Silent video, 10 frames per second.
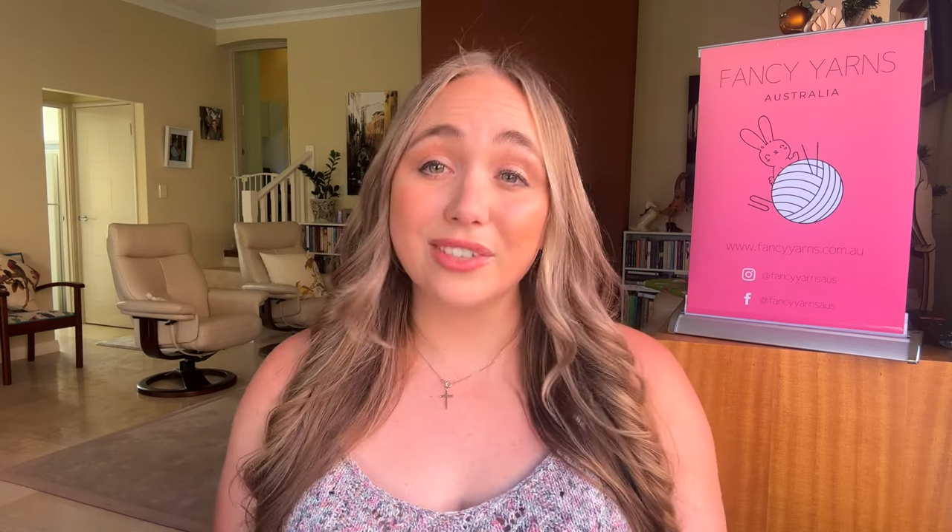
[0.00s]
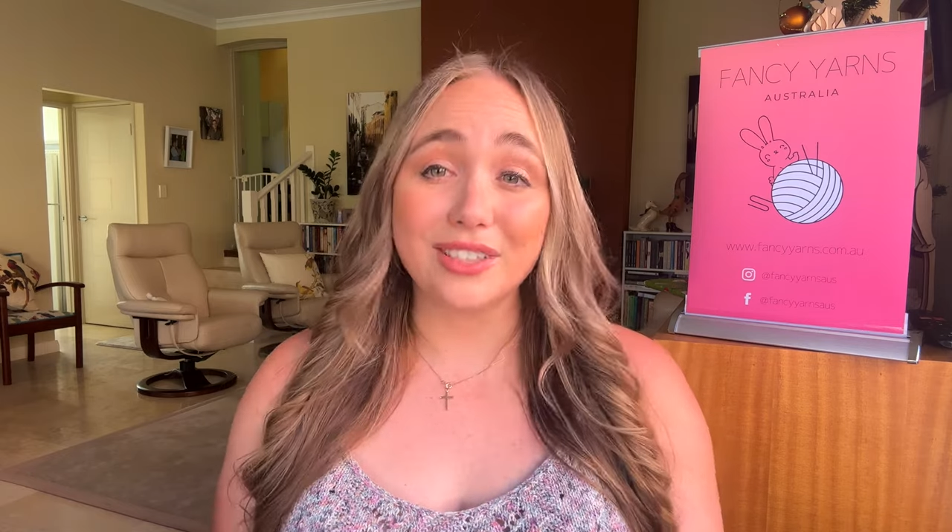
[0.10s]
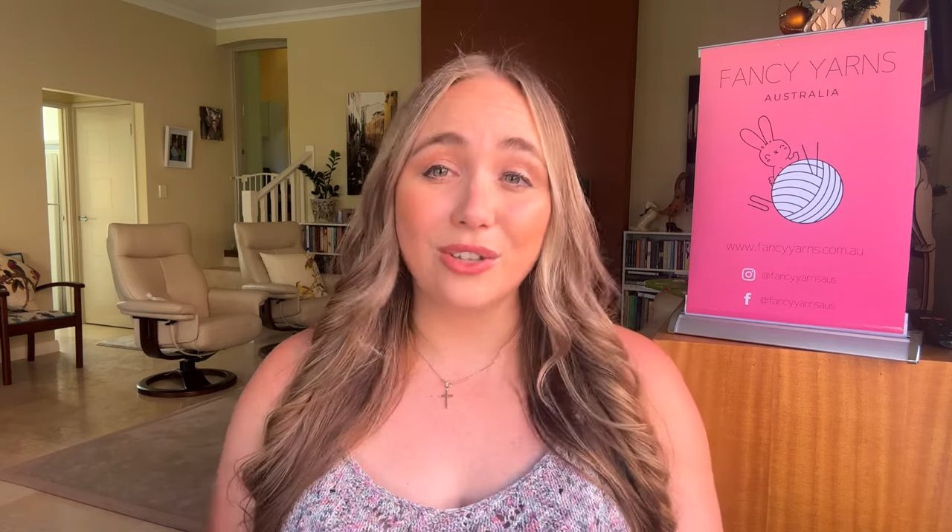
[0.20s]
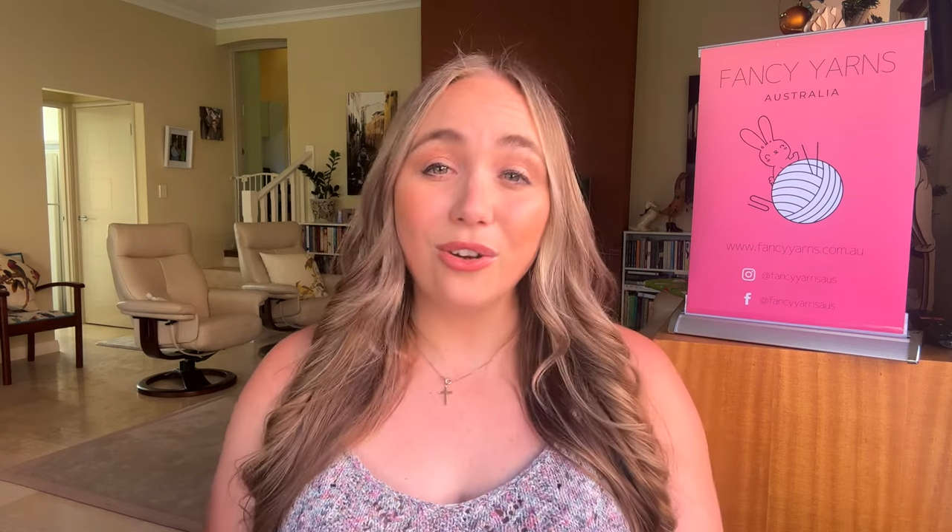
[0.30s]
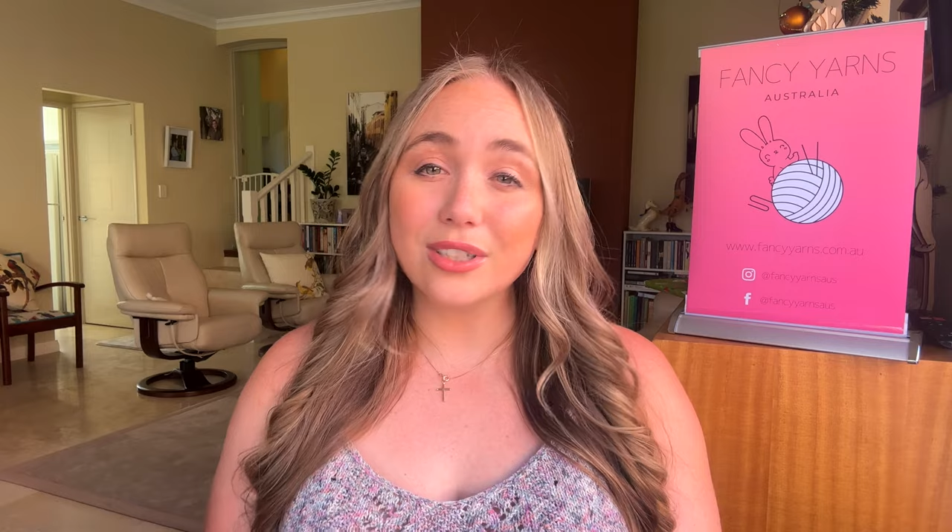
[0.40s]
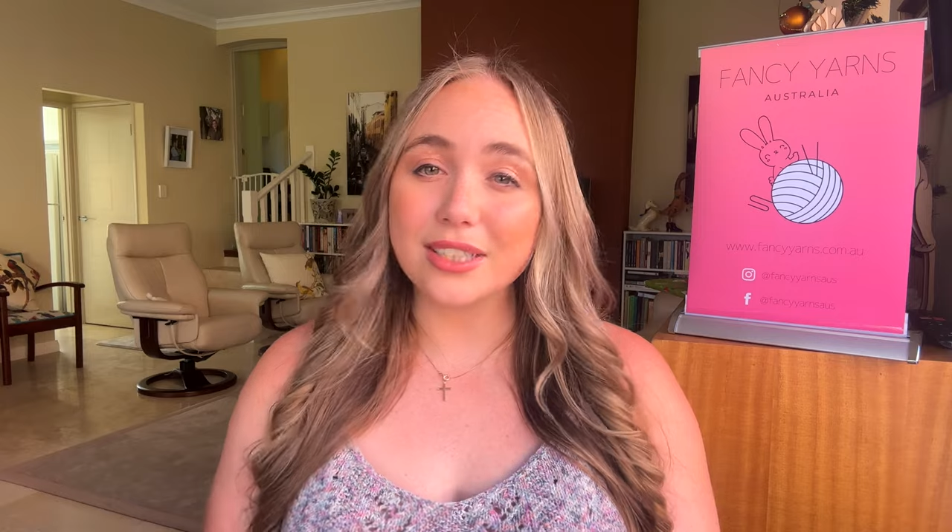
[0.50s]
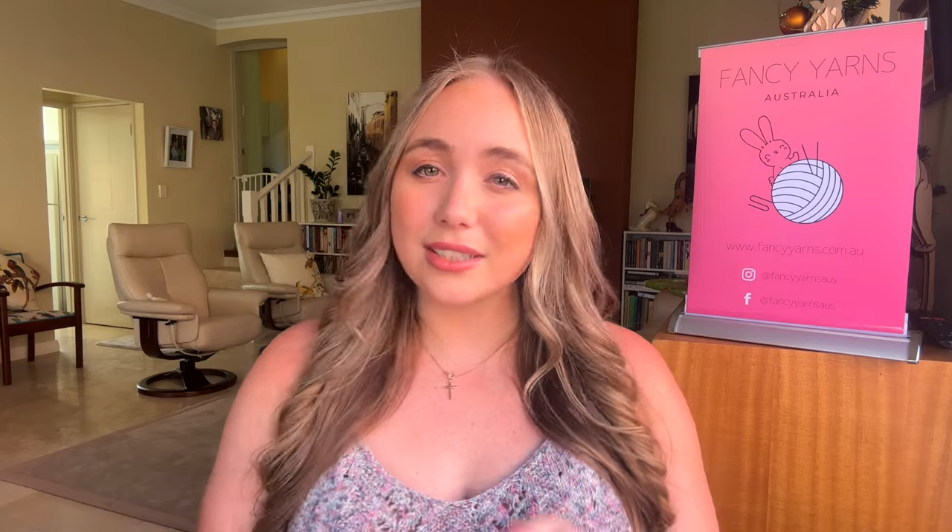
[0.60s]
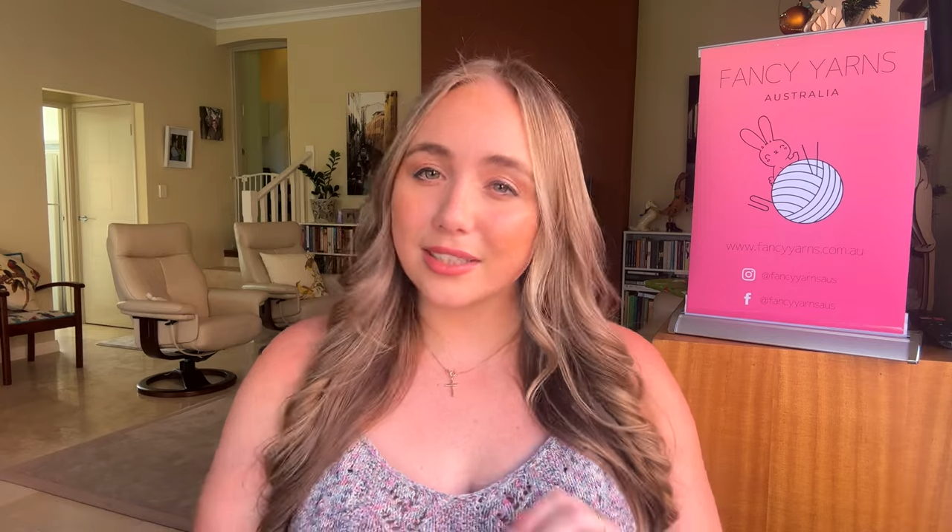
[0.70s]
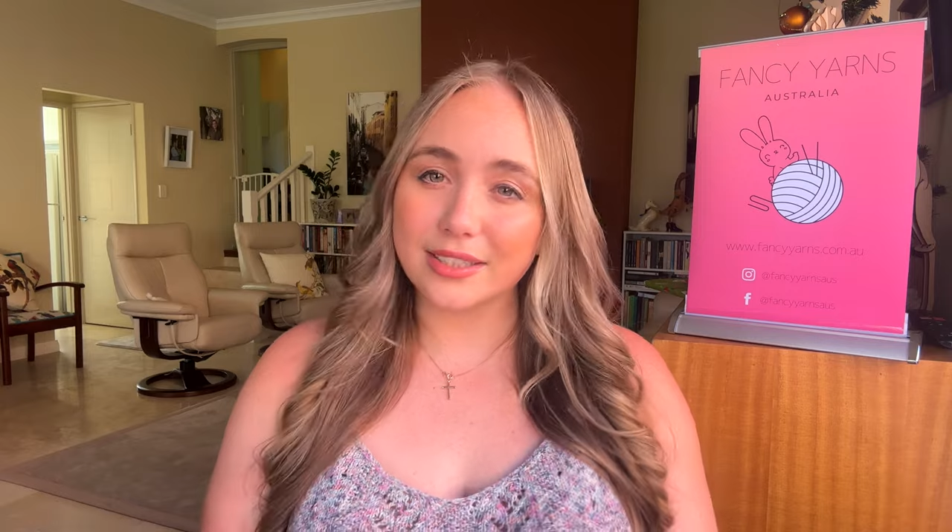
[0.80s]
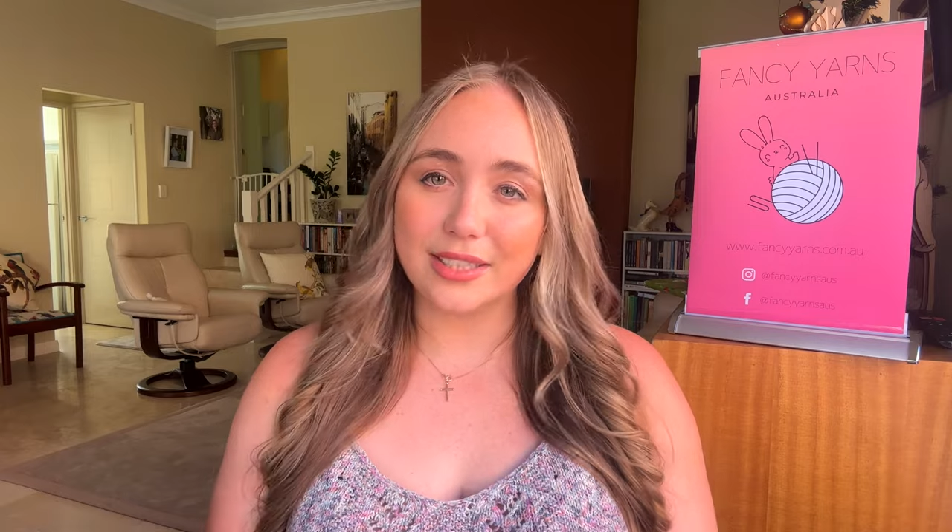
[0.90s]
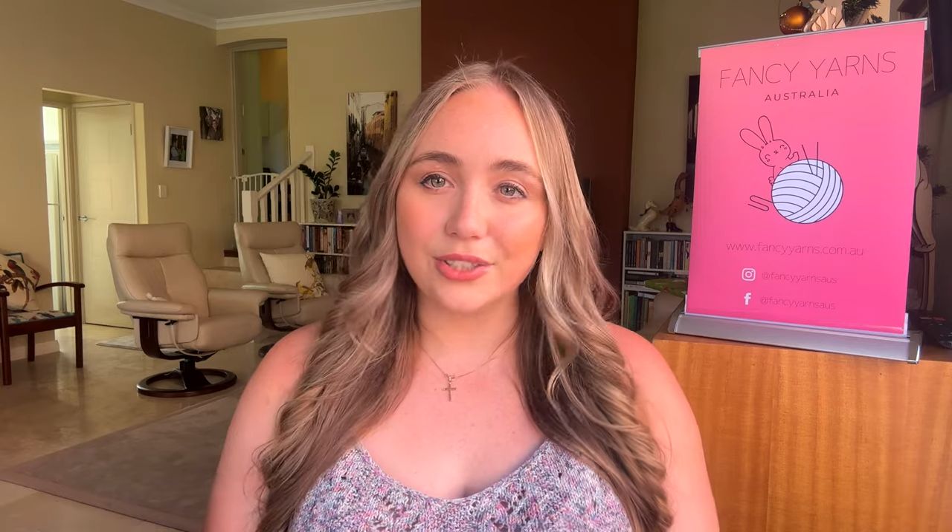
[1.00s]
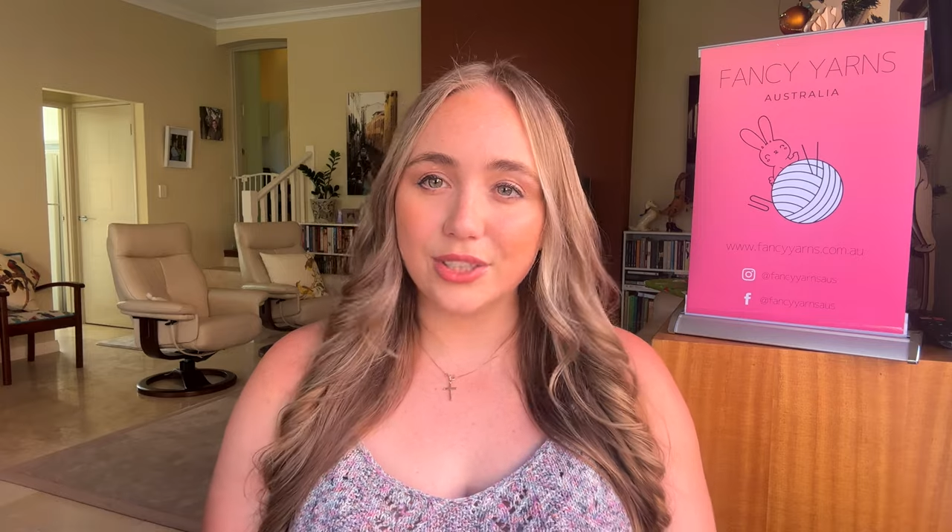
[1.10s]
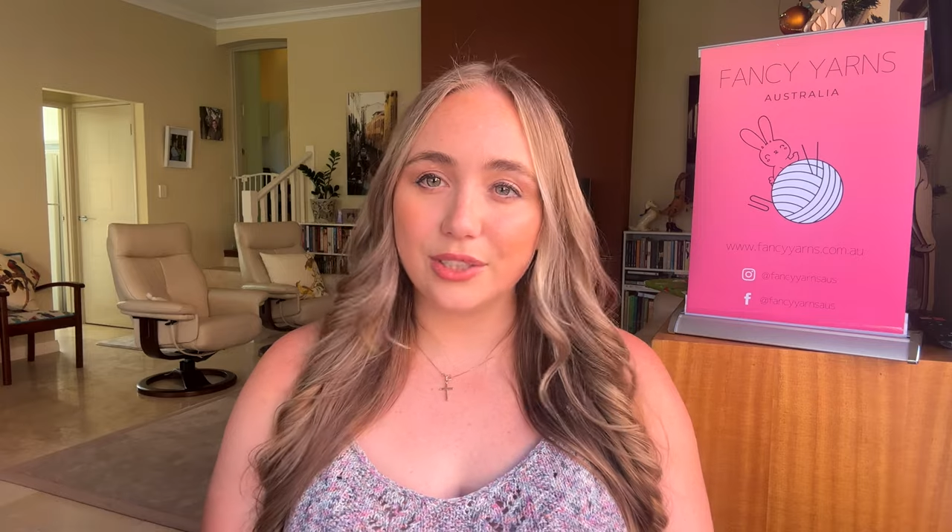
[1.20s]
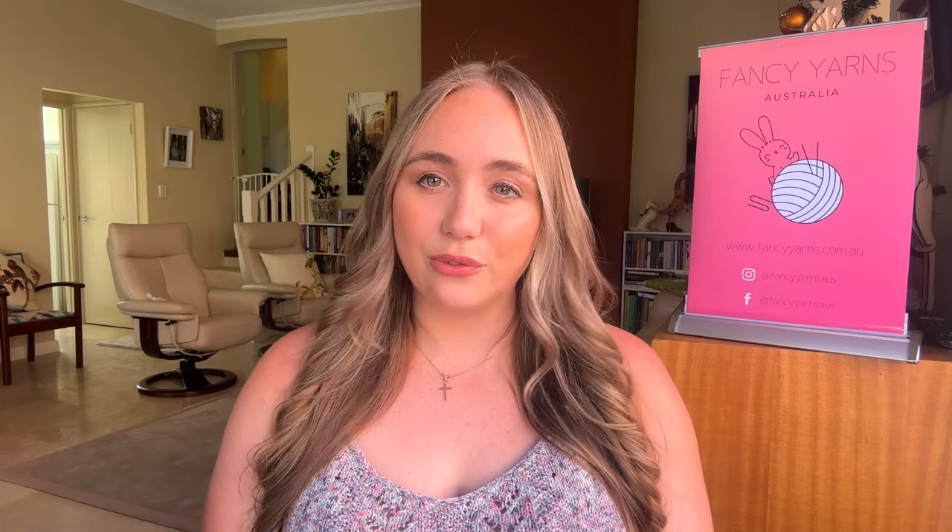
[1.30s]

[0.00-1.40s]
socks as the stitches